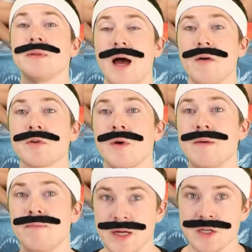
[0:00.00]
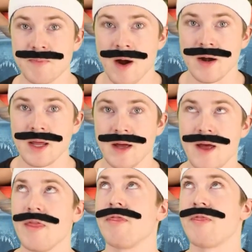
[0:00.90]
plow through a beach party.
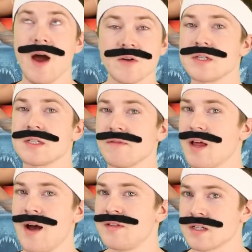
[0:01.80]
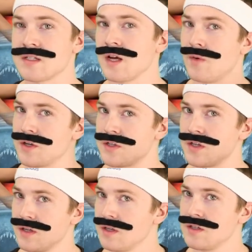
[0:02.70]
Thousands of lives
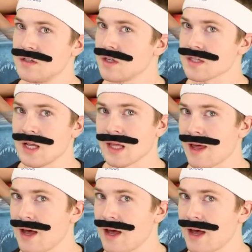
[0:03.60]
extinguished just like